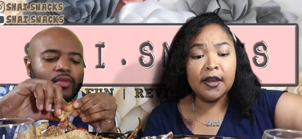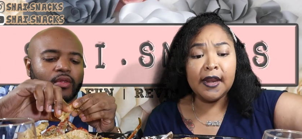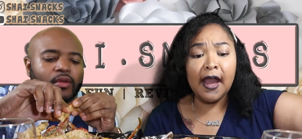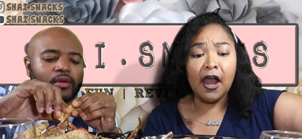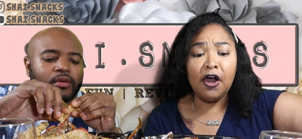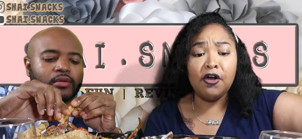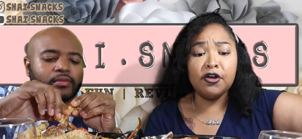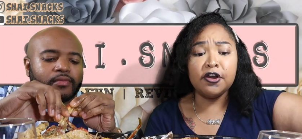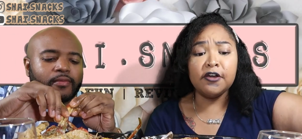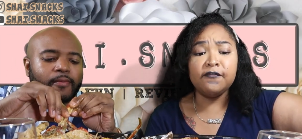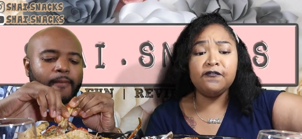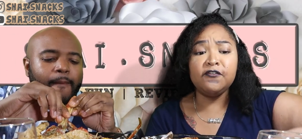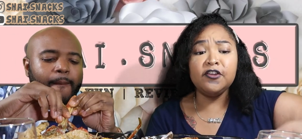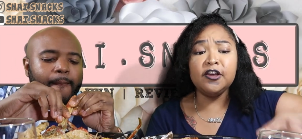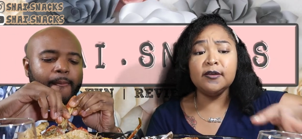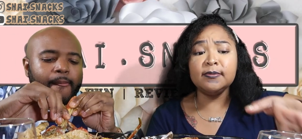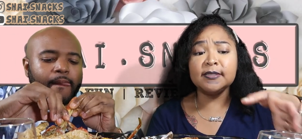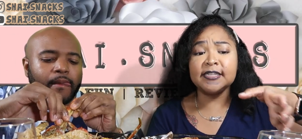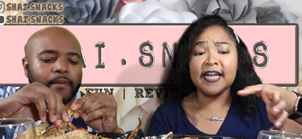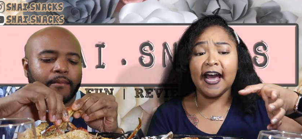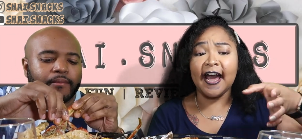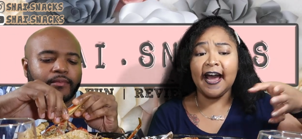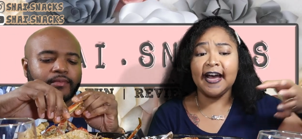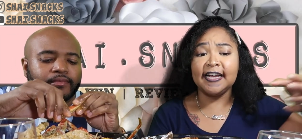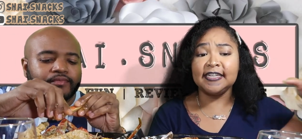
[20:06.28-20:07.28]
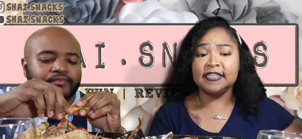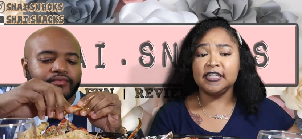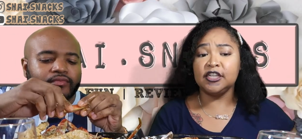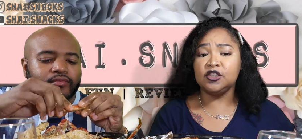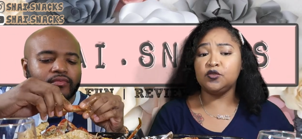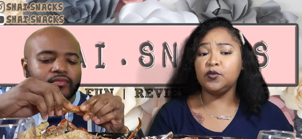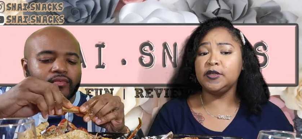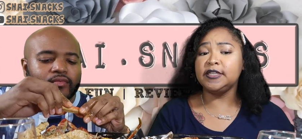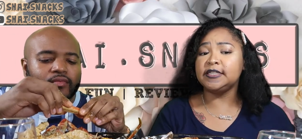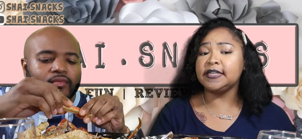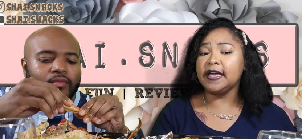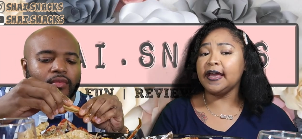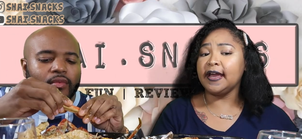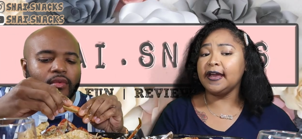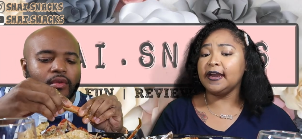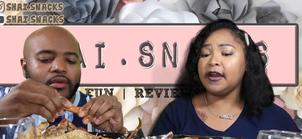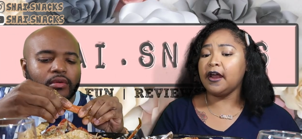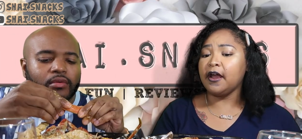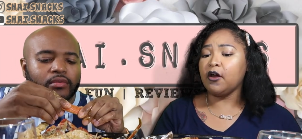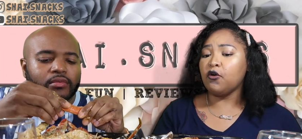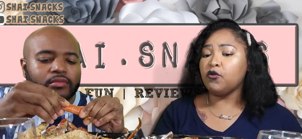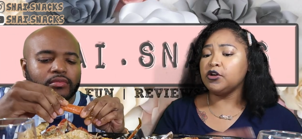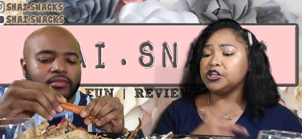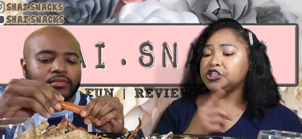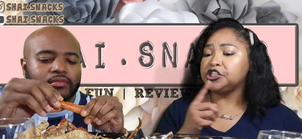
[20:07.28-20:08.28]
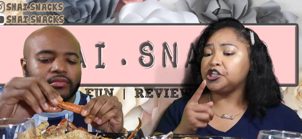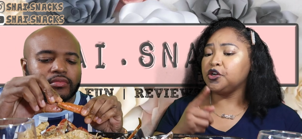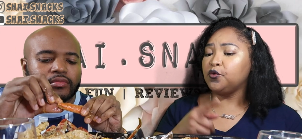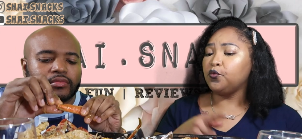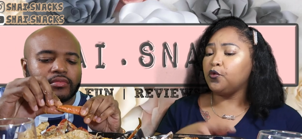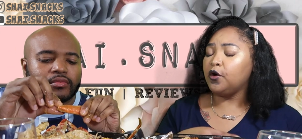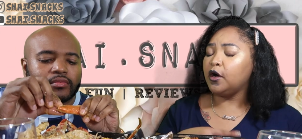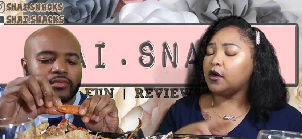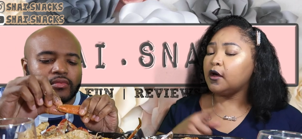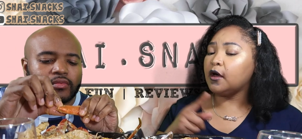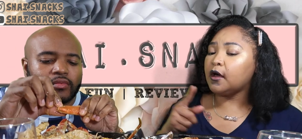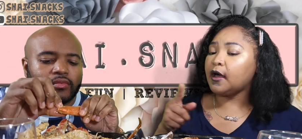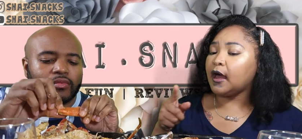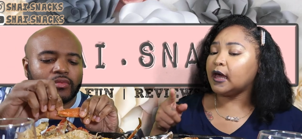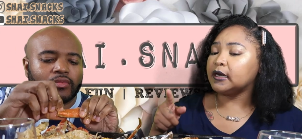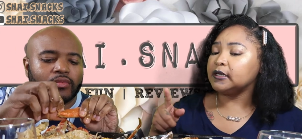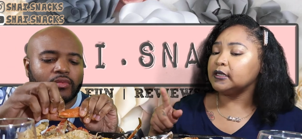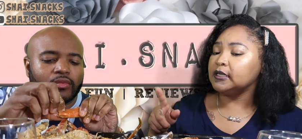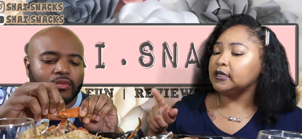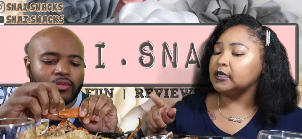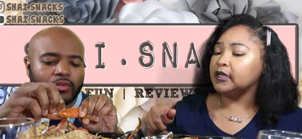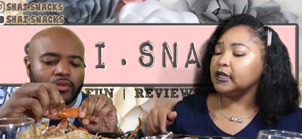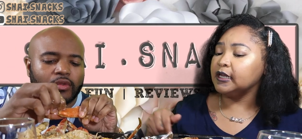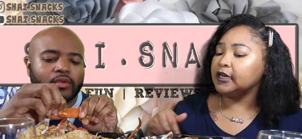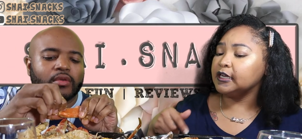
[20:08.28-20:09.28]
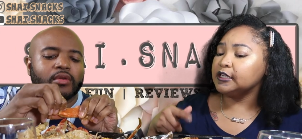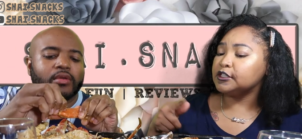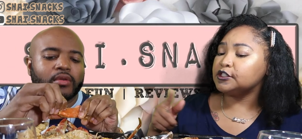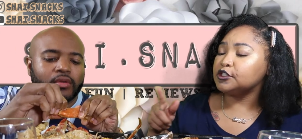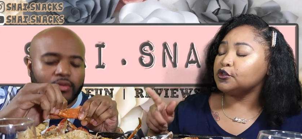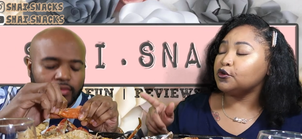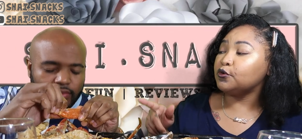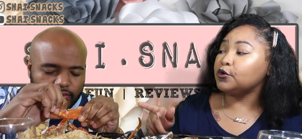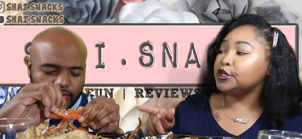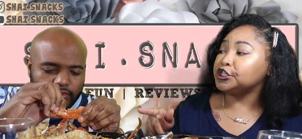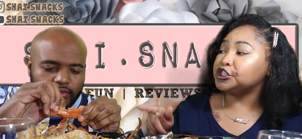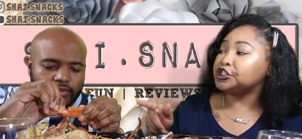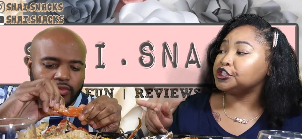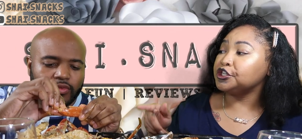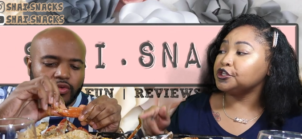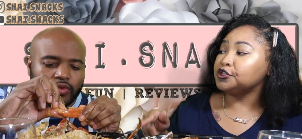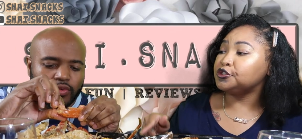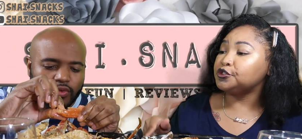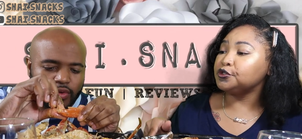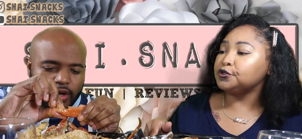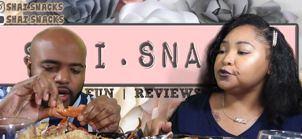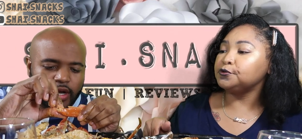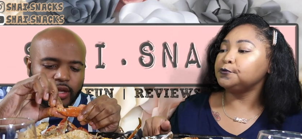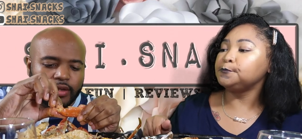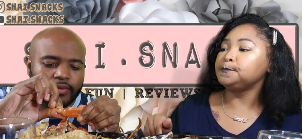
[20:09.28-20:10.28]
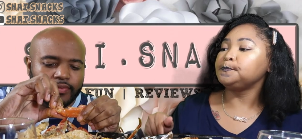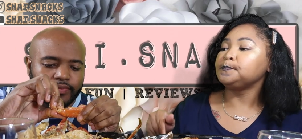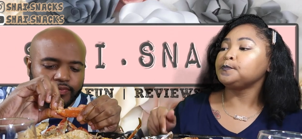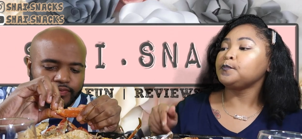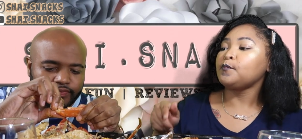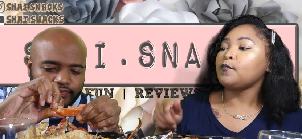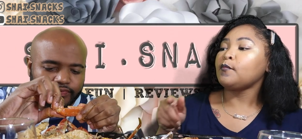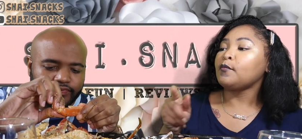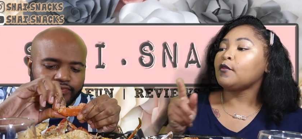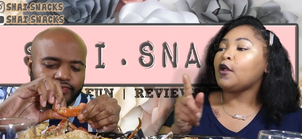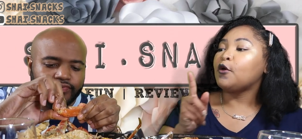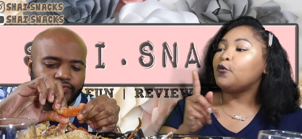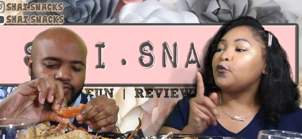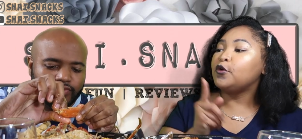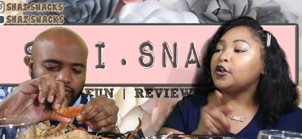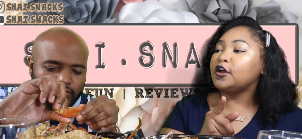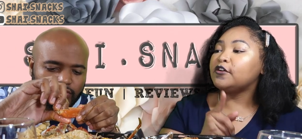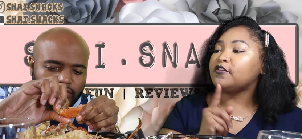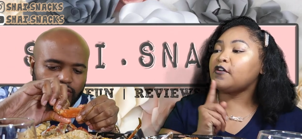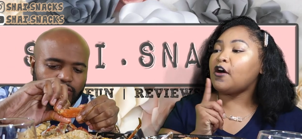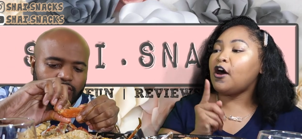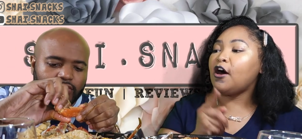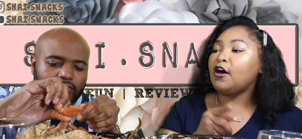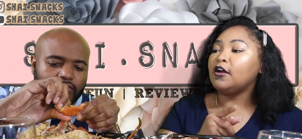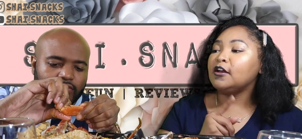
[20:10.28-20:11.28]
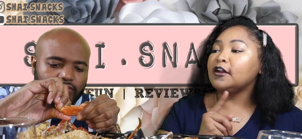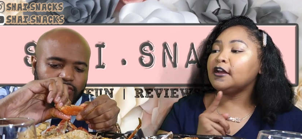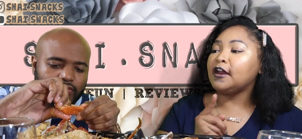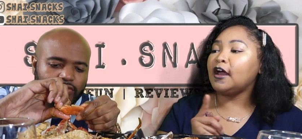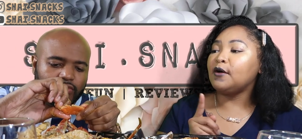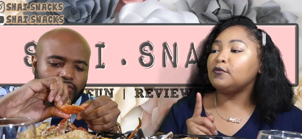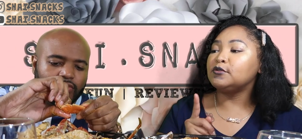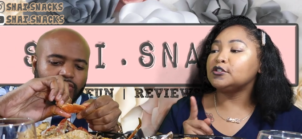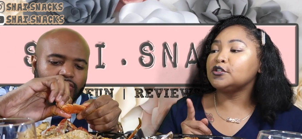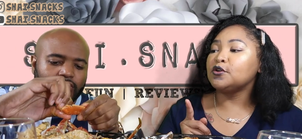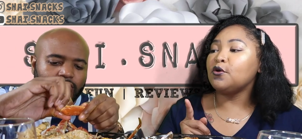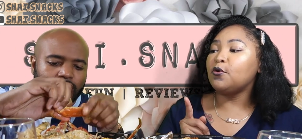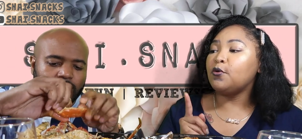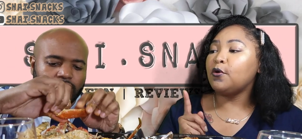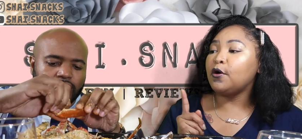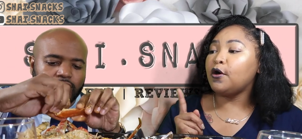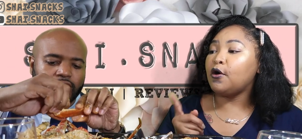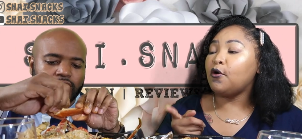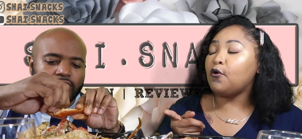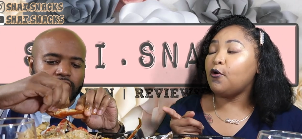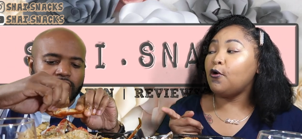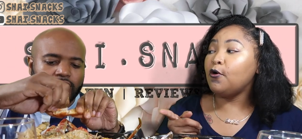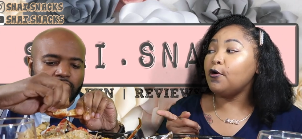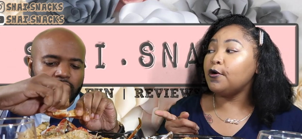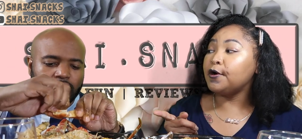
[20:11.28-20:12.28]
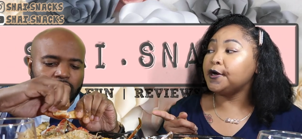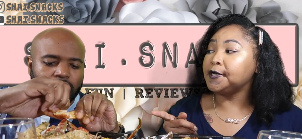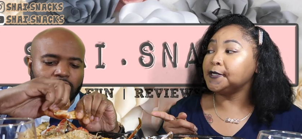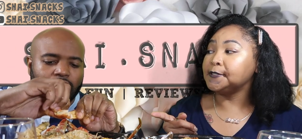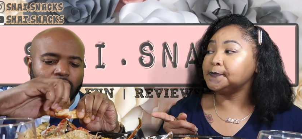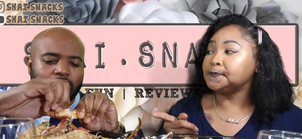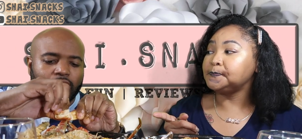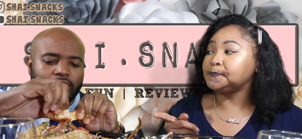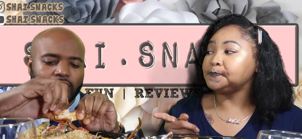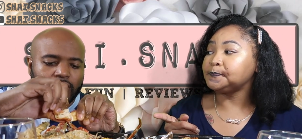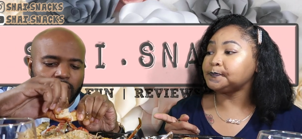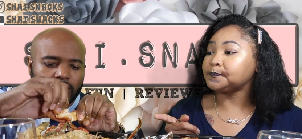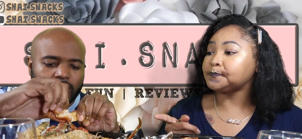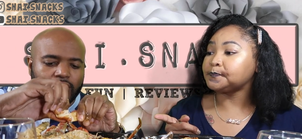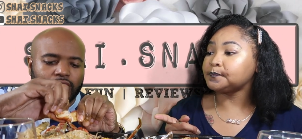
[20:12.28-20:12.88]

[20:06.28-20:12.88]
Speaker 1: now on the flip side since we said that question one could kind of lead into question two right what if all of that was going on